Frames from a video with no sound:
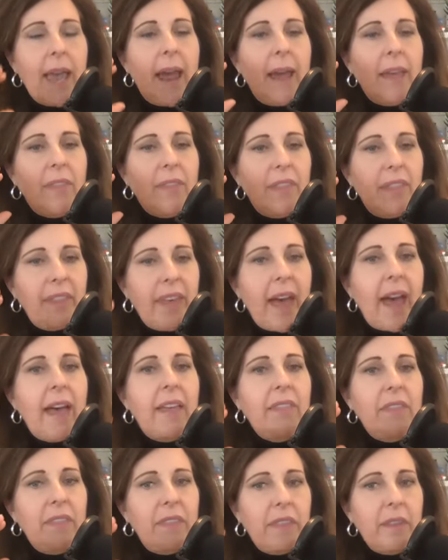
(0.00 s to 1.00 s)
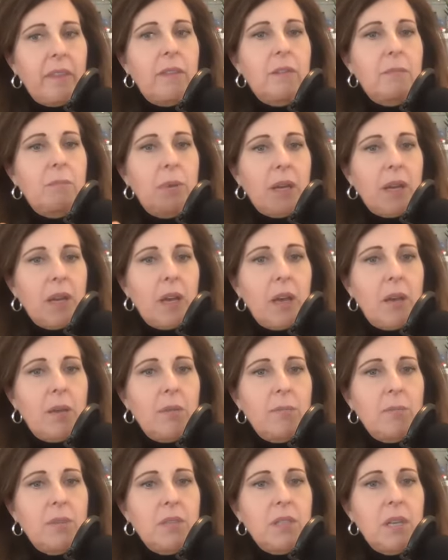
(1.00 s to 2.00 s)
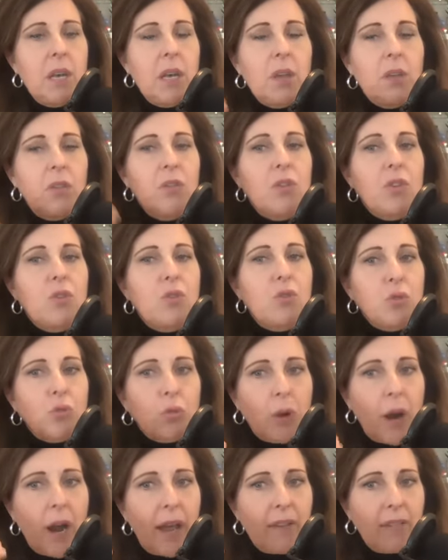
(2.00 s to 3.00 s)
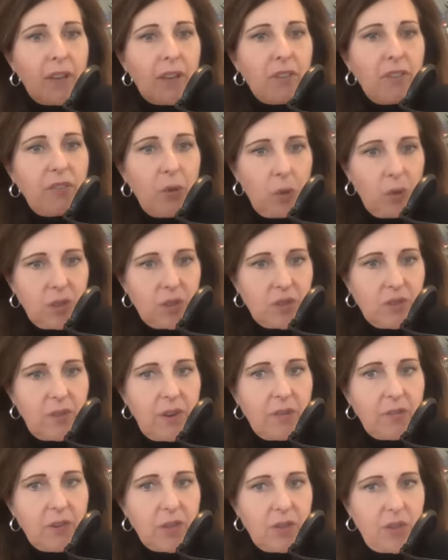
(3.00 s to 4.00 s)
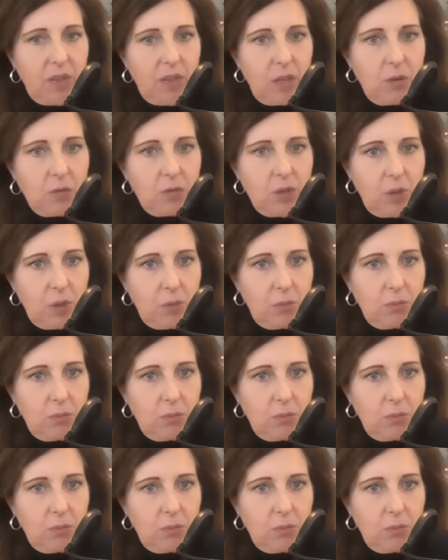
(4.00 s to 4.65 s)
And that then becomes the driving force of everything you do.